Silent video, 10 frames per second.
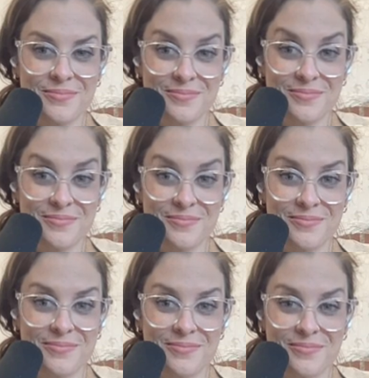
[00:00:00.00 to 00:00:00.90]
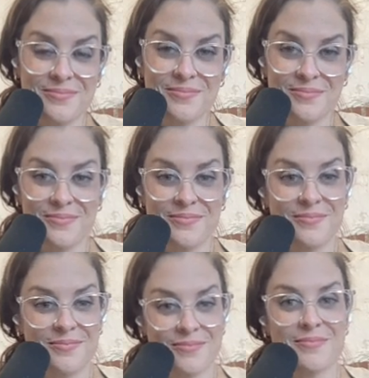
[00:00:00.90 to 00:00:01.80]

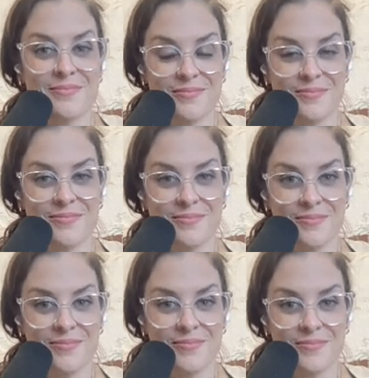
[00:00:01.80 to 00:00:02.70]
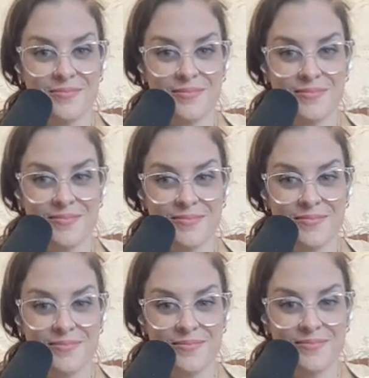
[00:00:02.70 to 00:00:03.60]

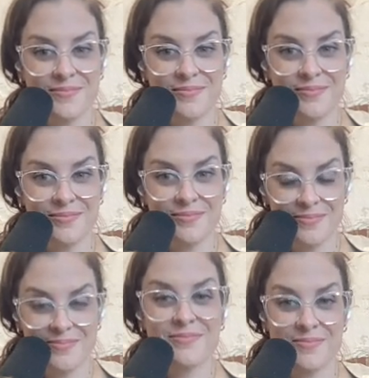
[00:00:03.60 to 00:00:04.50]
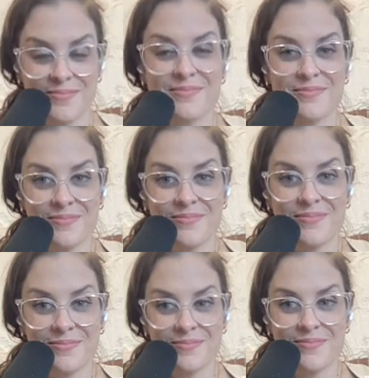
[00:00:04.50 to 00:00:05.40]

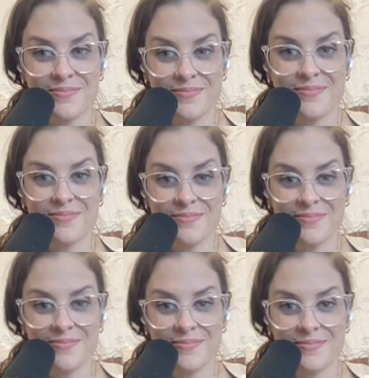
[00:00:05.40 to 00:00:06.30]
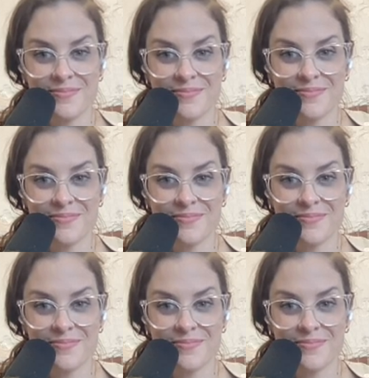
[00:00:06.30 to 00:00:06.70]
This person isn't speaking.